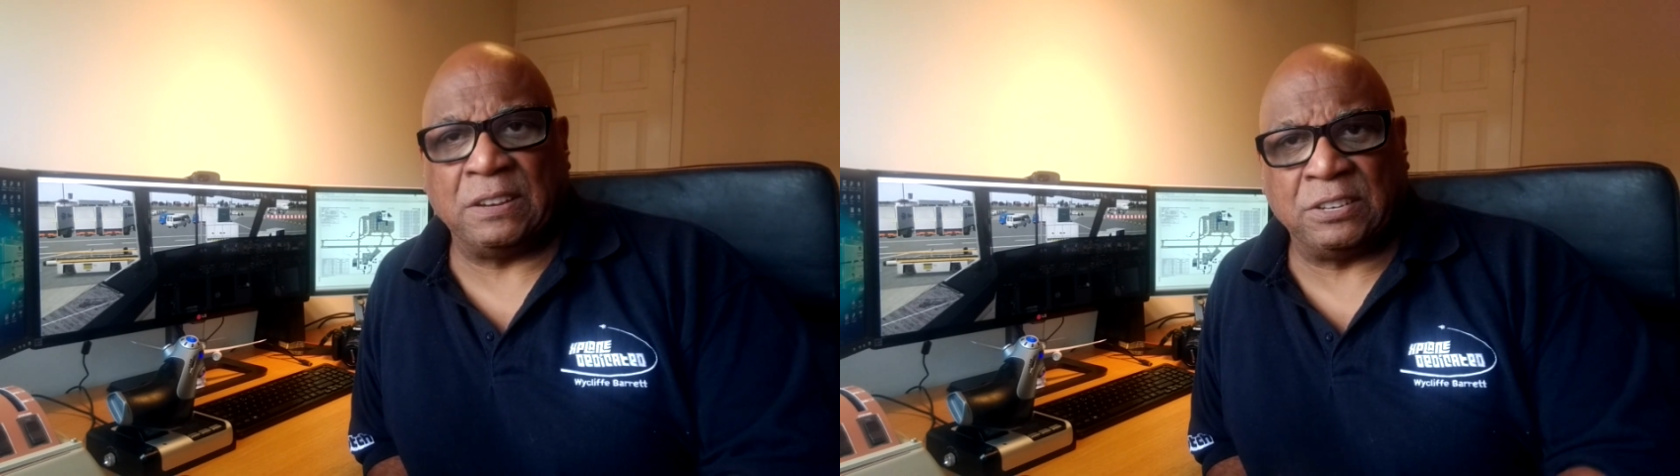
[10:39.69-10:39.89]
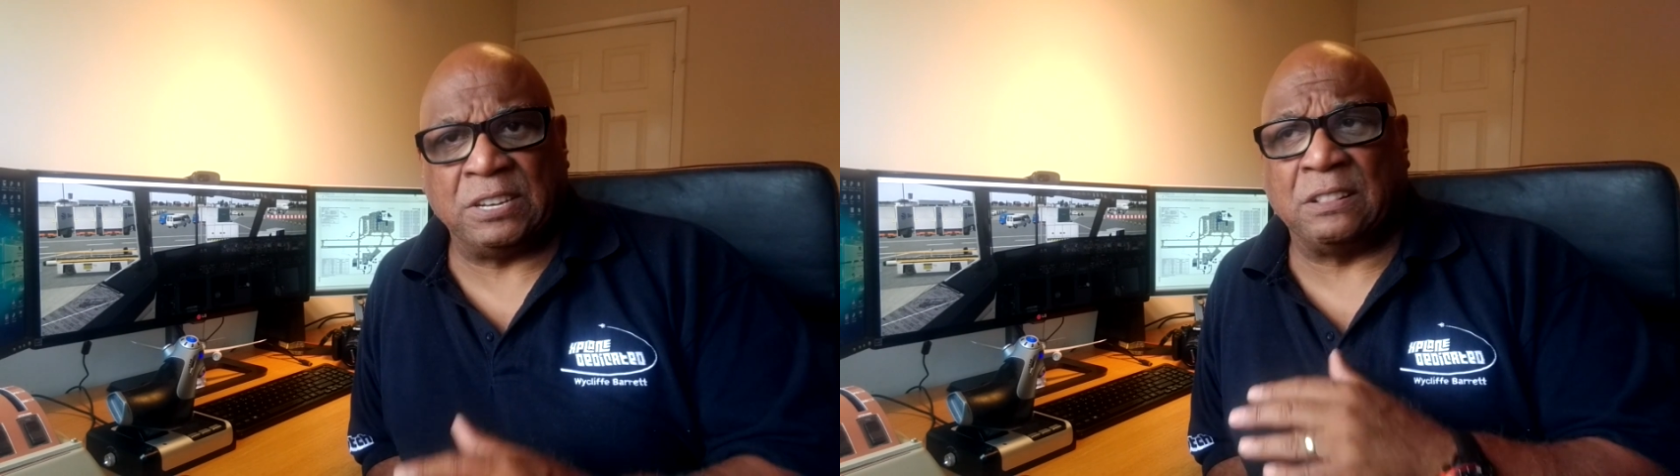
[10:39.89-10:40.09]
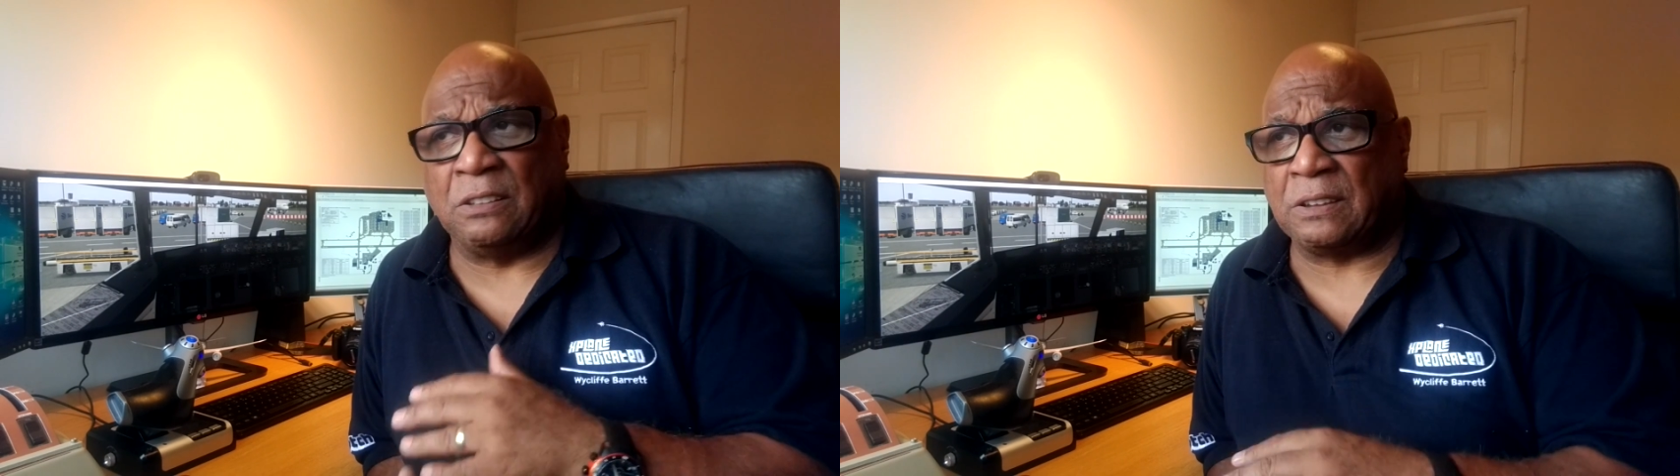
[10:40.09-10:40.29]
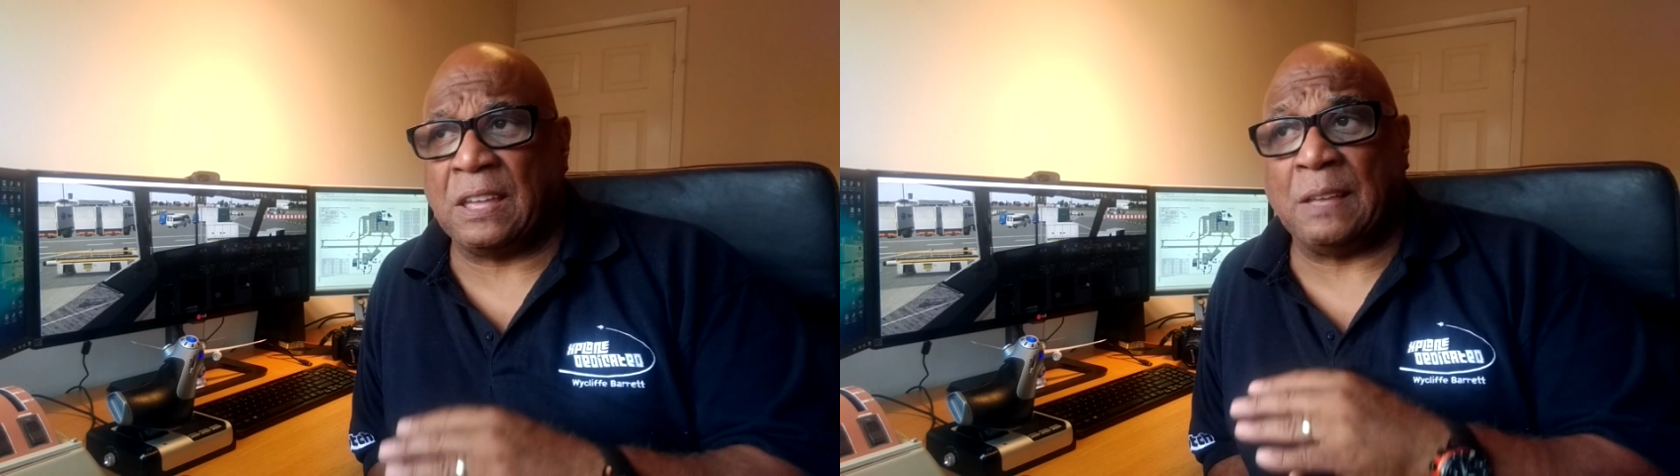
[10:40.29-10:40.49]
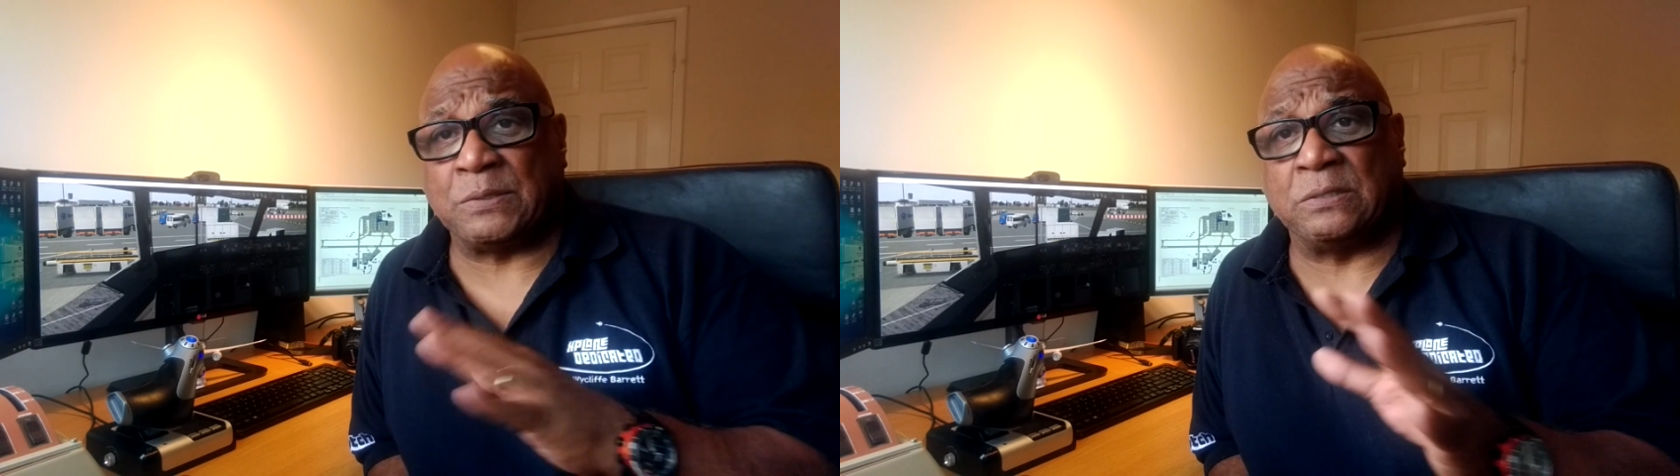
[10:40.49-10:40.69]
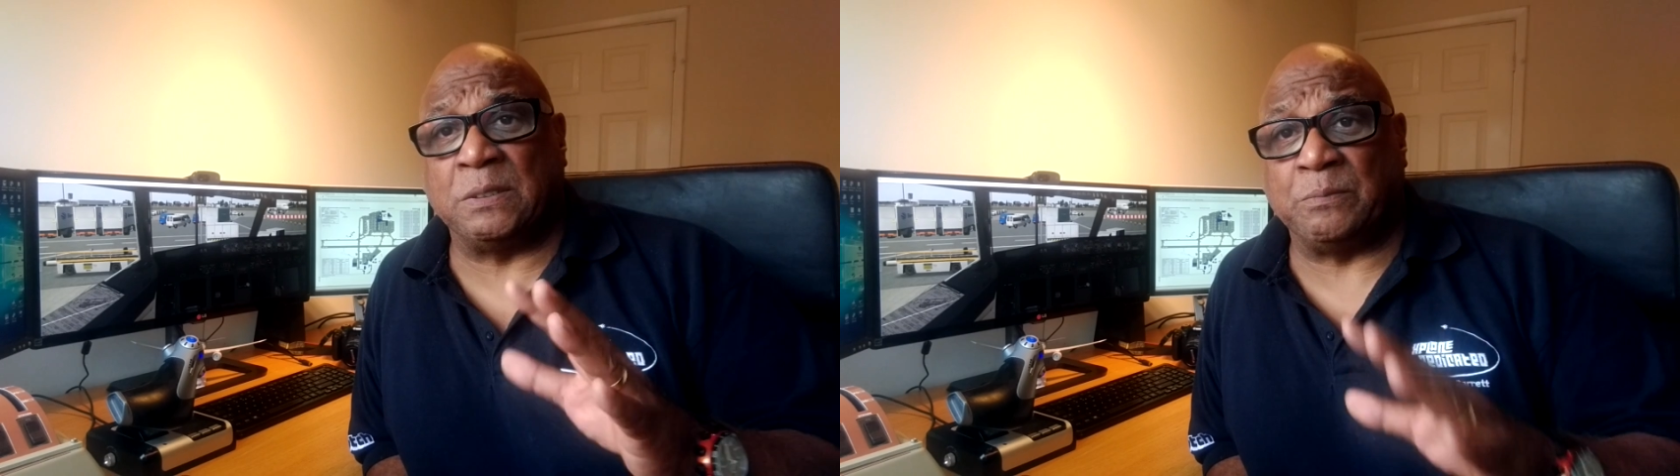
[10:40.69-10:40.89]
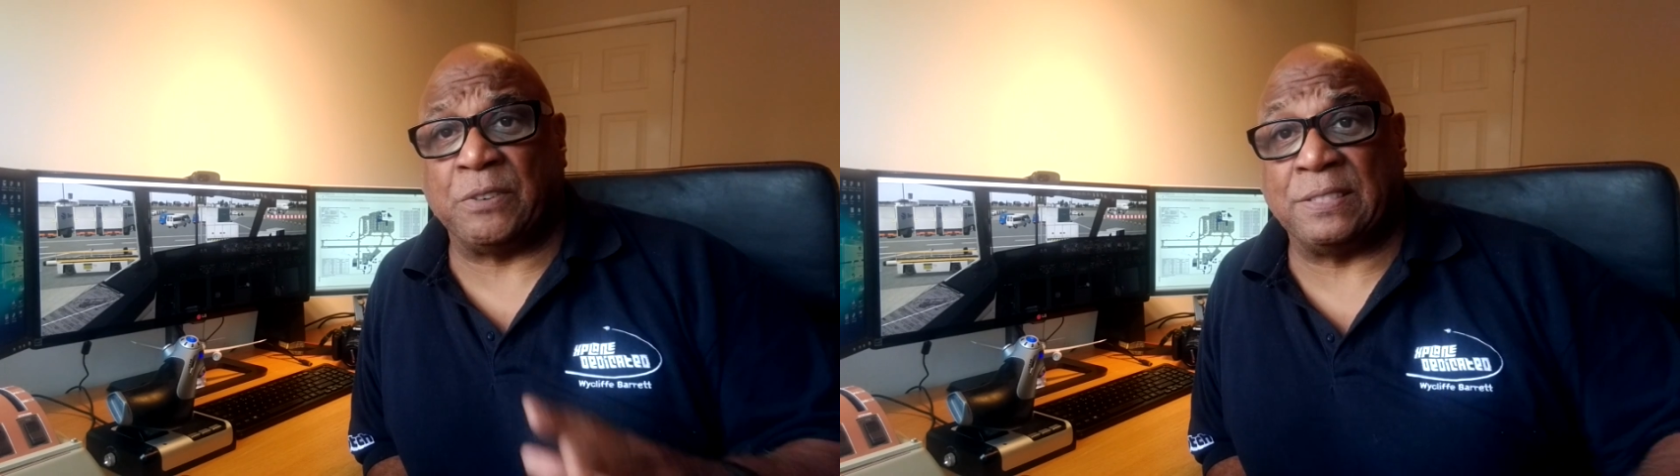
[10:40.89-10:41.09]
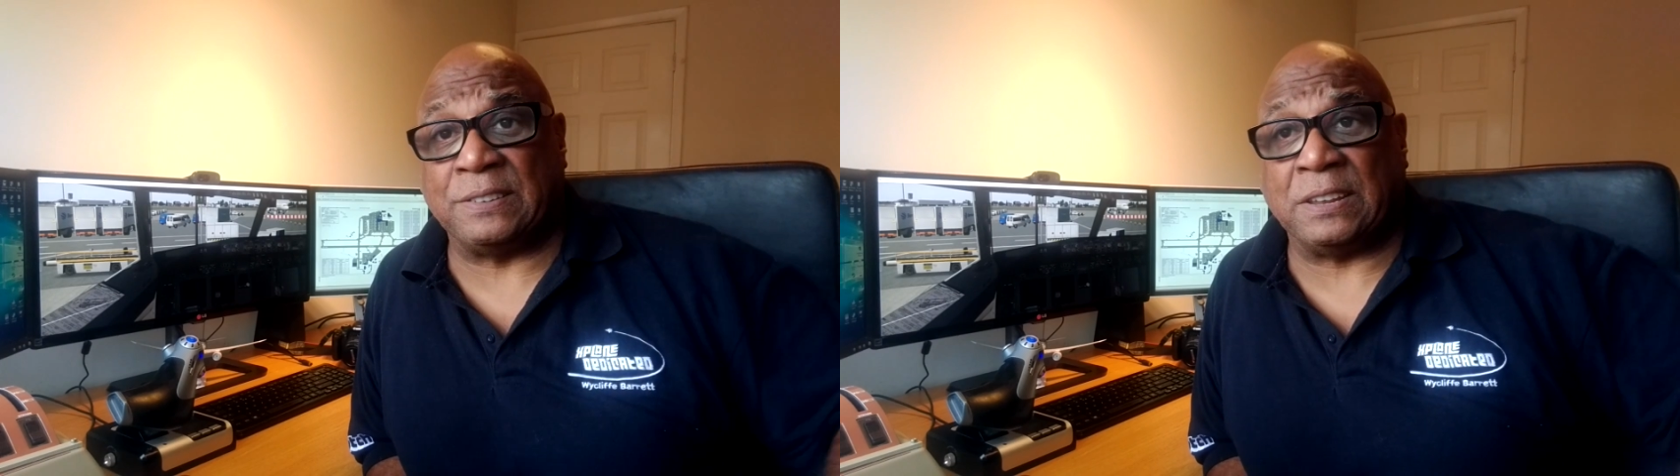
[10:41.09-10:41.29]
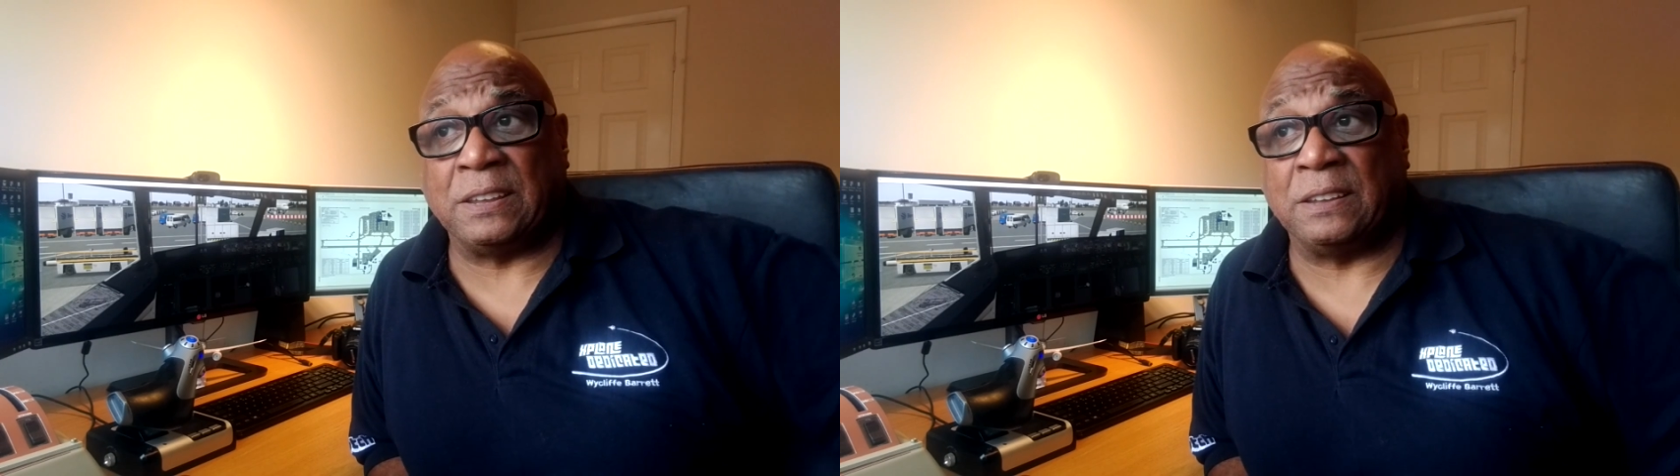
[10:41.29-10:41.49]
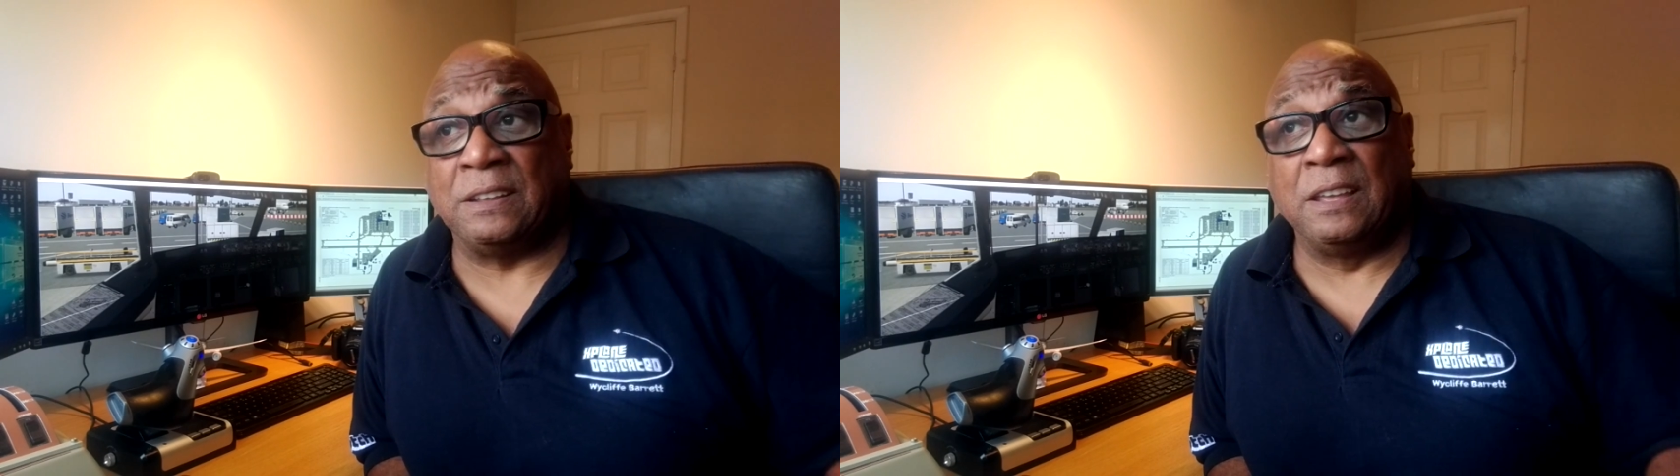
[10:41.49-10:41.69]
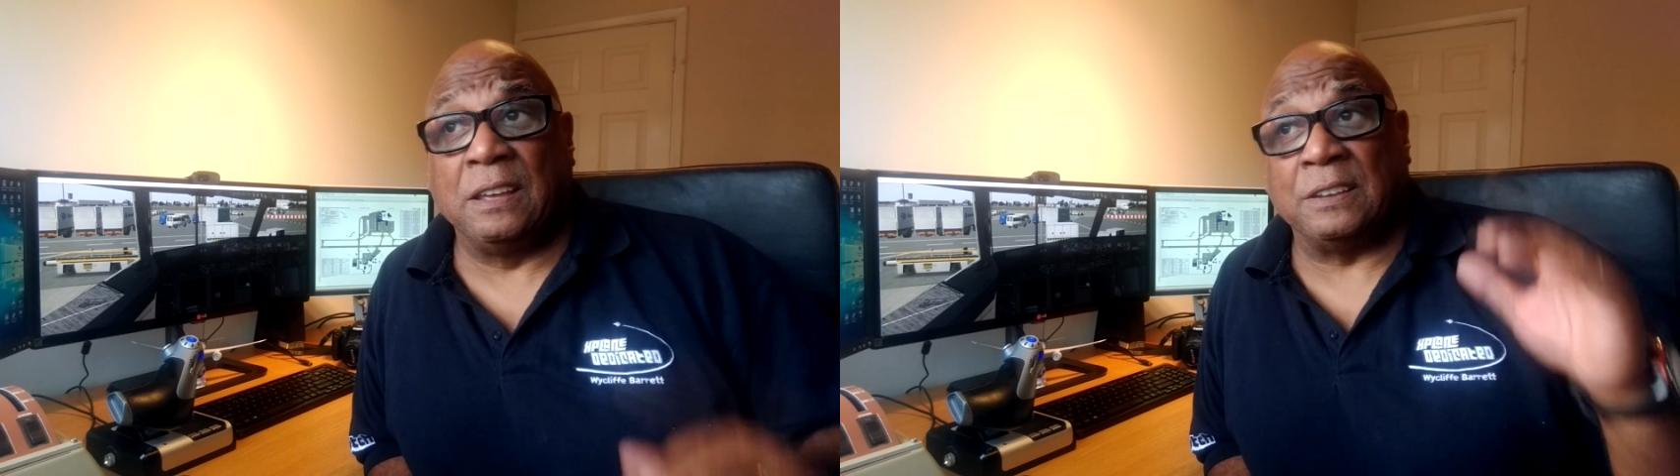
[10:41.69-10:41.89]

It did look absolutely breathtaking